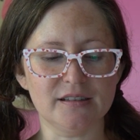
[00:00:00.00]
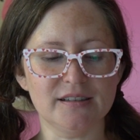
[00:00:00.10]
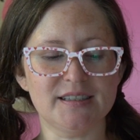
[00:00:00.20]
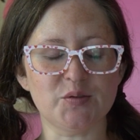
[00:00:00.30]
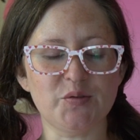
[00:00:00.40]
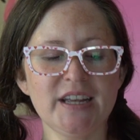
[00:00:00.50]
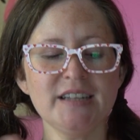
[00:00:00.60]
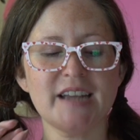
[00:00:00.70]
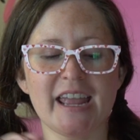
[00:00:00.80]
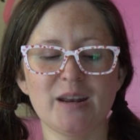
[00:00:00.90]

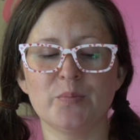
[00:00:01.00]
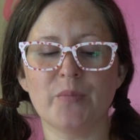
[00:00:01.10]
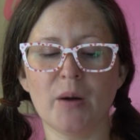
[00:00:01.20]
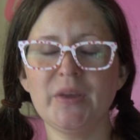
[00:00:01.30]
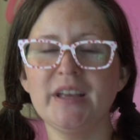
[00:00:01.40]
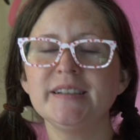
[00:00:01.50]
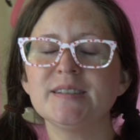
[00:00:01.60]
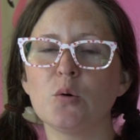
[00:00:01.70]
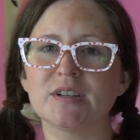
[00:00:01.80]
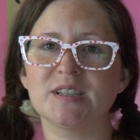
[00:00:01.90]
Defeat 8
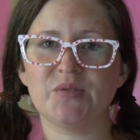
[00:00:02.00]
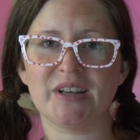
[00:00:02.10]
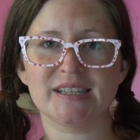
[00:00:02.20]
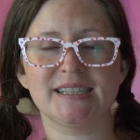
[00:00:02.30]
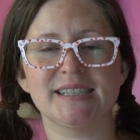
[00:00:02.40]
mummies or sphinxes